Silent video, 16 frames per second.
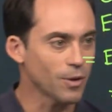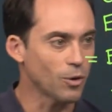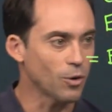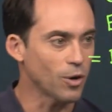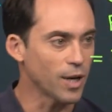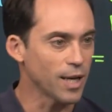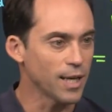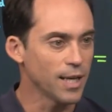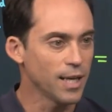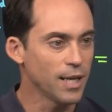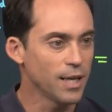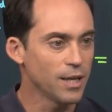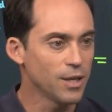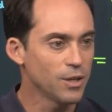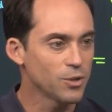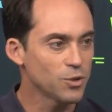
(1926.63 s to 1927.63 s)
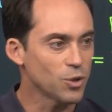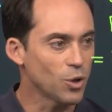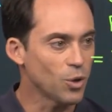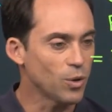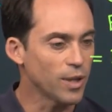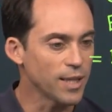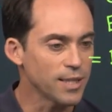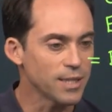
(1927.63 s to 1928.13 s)
All right,
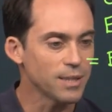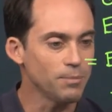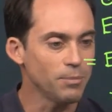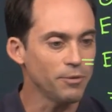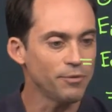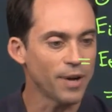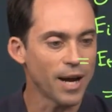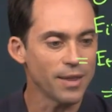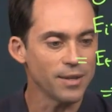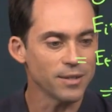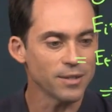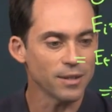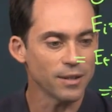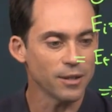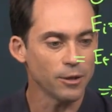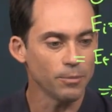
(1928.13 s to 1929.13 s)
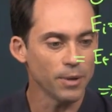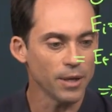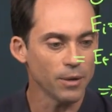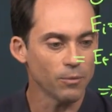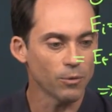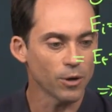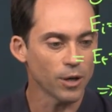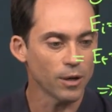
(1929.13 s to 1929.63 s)
so let's simplify this a little
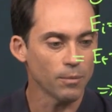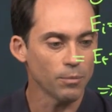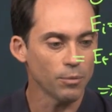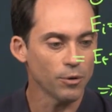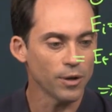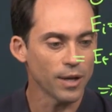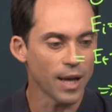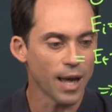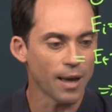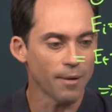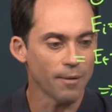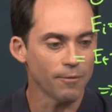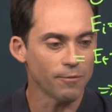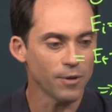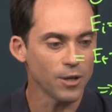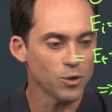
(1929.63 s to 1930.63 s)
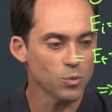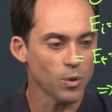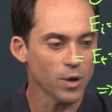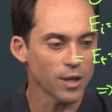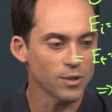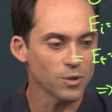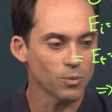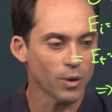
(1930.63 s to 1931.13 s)
bit. We're going to put
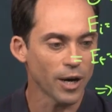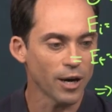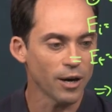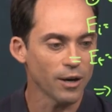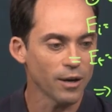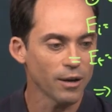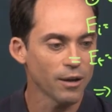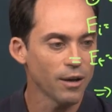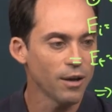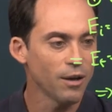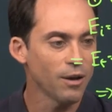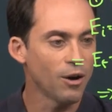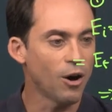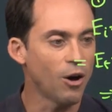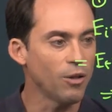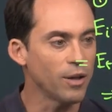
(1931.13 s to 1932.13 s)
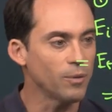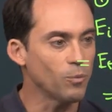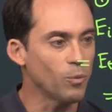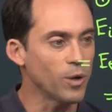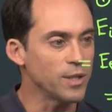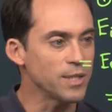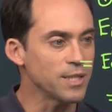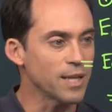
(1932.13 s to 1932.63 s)
v20 squared all on
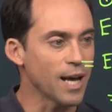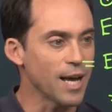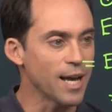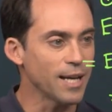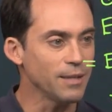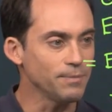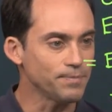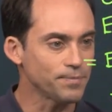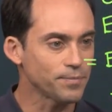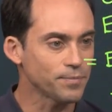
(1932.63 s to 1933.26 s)
one side.